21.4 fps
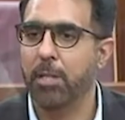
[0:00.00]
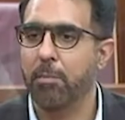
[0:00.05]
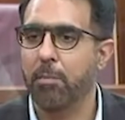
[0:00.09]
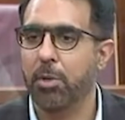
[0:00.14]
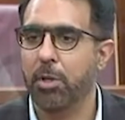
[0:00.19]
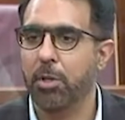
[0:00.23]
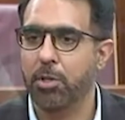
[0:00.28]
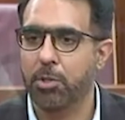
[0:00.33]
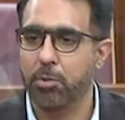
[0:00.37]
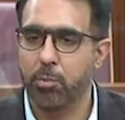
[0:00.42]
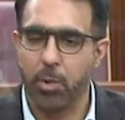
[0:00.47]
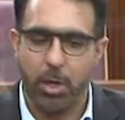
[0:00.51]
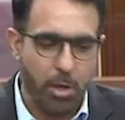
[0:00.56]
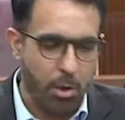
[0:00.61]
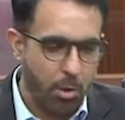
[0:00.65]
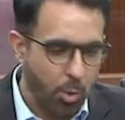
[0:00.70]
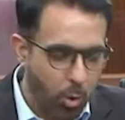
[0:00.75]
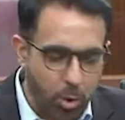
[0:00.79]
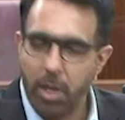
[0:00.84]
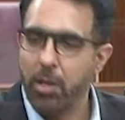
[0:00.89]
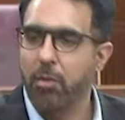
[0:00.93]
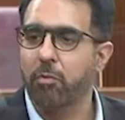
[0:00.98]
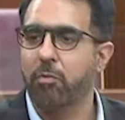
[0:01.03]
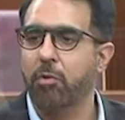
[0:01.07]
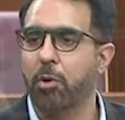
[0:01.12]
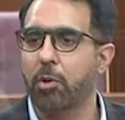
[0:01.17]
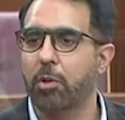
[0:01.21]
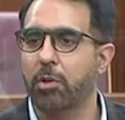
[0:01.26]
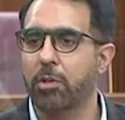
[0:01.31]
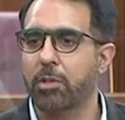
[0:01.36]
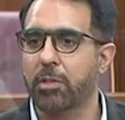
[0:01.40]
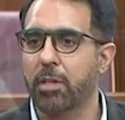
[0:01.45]
because we're looking
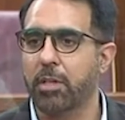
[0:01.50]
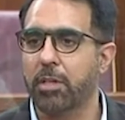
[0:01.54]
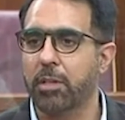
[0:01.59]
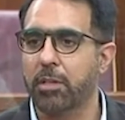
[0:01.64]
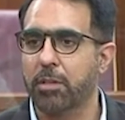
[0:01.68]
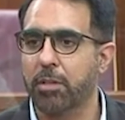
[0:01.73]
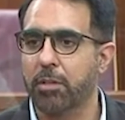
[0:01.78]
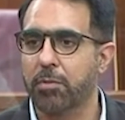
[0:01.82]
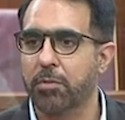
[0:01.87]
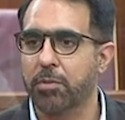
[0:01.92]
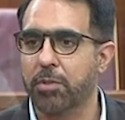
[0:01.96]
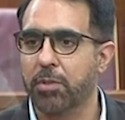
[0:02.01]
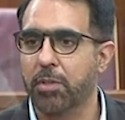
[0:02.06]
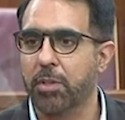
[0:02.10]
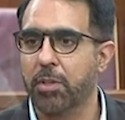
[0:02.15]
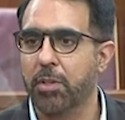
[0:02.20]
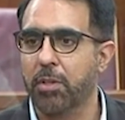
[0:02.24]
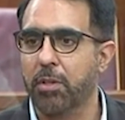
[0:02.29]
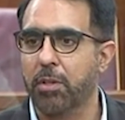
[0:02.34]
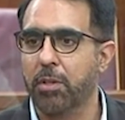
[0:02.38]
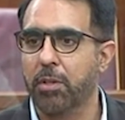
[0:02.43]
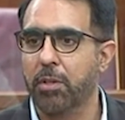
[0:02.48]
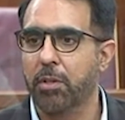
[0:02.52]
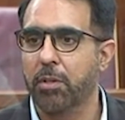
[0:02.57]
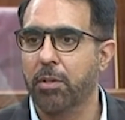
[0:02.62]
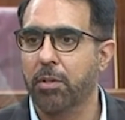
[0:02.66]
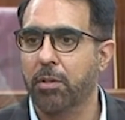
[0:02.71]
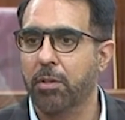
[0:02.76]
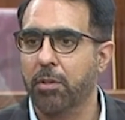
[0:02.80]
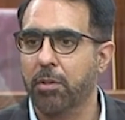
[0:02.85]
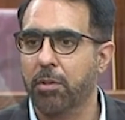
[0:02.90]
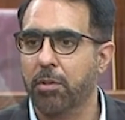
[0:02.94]
for alternatives
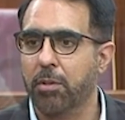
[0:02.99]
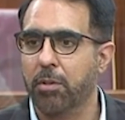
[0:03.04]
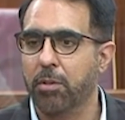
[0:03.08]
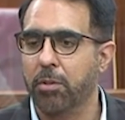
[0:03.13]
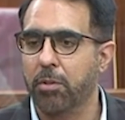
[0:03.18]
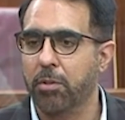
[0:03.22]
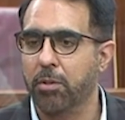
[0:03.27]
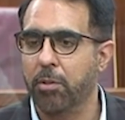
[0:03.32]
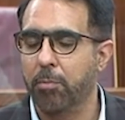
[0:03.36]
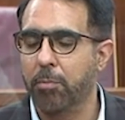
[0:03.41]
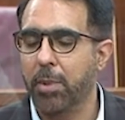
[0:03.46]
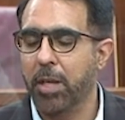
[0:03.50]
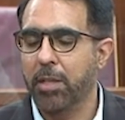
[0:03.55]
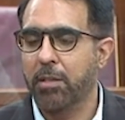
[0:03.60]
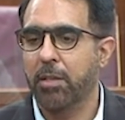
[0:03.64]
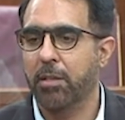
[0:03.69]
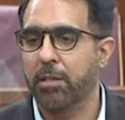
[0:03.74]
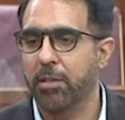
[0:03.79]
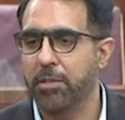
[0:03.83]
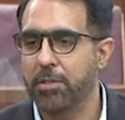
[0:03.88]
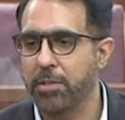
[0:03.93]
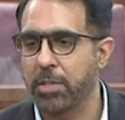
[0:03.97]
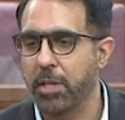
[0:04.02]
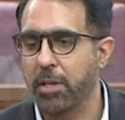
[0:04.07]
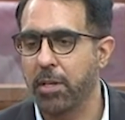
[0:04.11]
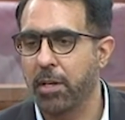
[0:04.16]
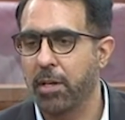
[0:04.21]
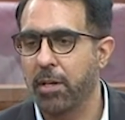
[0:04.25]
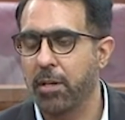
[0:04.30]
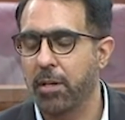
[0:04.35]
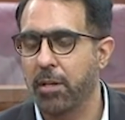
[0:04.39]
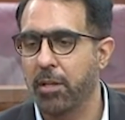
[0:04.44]
to better
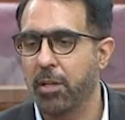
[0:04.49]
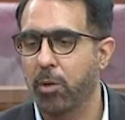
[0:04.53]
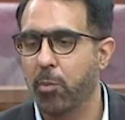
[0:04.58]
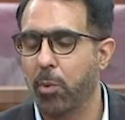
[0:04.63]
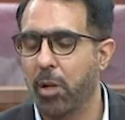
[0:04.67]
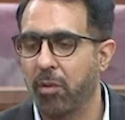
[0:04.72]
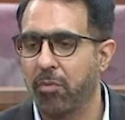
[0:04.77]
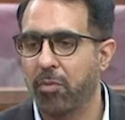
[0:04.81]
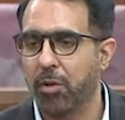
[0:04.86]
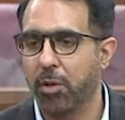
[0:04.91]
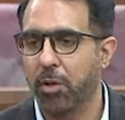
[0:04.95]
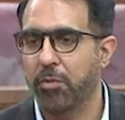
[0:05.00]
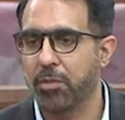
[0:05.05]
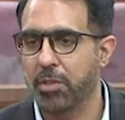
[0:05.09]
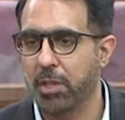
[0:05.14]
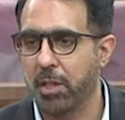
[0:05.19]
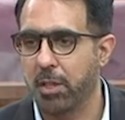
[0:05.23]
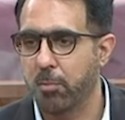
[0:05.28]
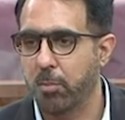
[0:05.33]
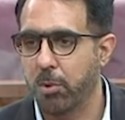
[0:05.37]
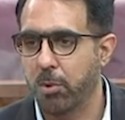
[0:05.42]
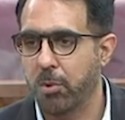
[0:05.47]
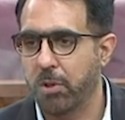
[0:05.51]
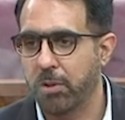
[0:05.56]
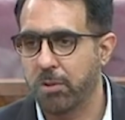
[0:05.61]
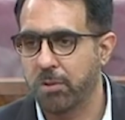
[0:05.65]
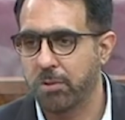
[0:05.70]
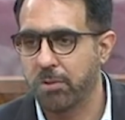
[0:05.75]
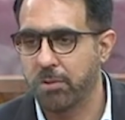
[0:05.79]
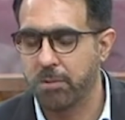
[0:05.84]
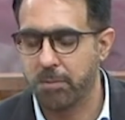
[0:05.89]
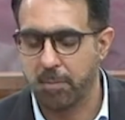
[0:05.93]
consider the welfare of
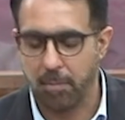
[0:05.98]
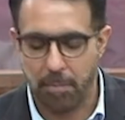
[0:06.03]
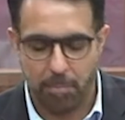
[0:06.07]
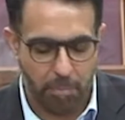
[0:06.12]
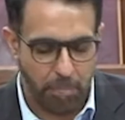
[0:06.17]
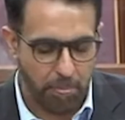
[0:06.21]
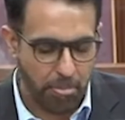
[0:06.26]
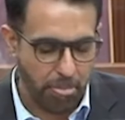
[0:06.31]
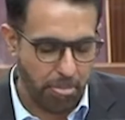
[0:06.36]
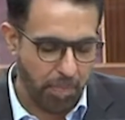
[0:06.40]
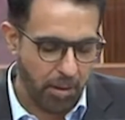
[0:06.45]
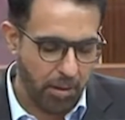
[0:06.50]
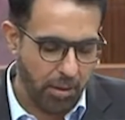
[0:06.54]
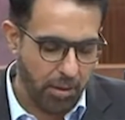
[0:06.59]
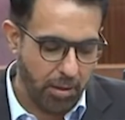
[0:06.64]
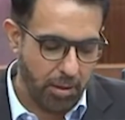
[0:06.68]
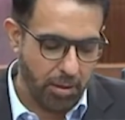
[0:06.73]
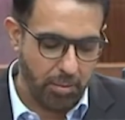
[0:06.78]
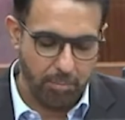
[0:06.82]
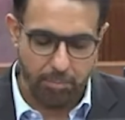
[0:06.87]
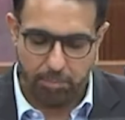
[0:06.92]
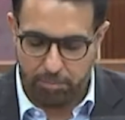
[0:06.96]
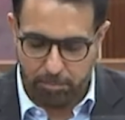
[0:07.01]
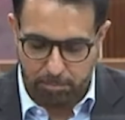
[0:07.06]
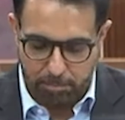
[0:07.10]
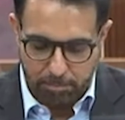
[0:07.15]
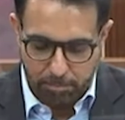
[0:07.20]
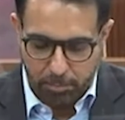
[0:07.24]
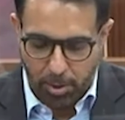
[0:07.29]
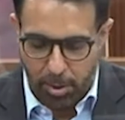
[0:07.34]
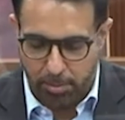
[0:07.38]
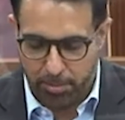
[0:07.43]
Singaporeans.
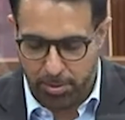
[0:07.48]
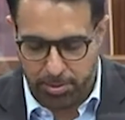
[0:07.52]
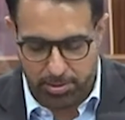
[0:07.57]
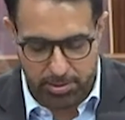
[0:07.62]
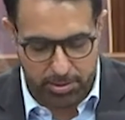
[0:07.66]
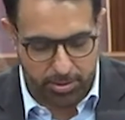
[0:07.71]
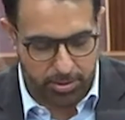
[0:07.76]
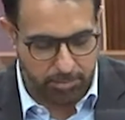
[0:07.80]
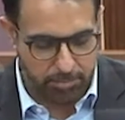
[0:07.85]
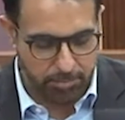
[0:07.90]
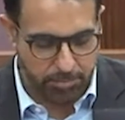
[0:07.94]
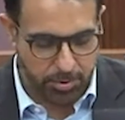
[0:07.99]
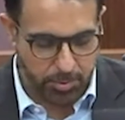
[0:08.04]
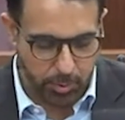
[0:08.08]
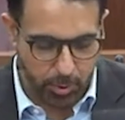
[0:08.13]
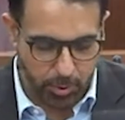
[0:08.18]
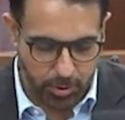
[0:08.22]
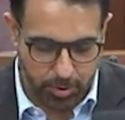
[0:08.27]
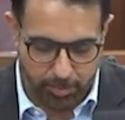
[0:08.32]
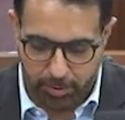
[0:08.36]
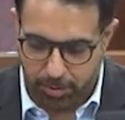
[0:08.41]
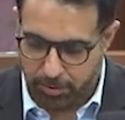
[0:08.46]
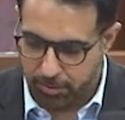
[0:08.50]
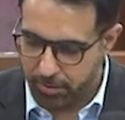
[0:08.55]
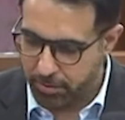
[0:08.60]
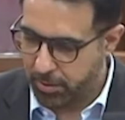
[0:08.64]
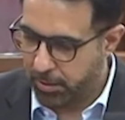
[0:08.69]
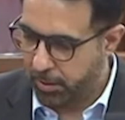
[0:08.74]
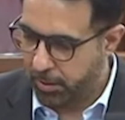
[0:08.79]
Prime Minister spoke about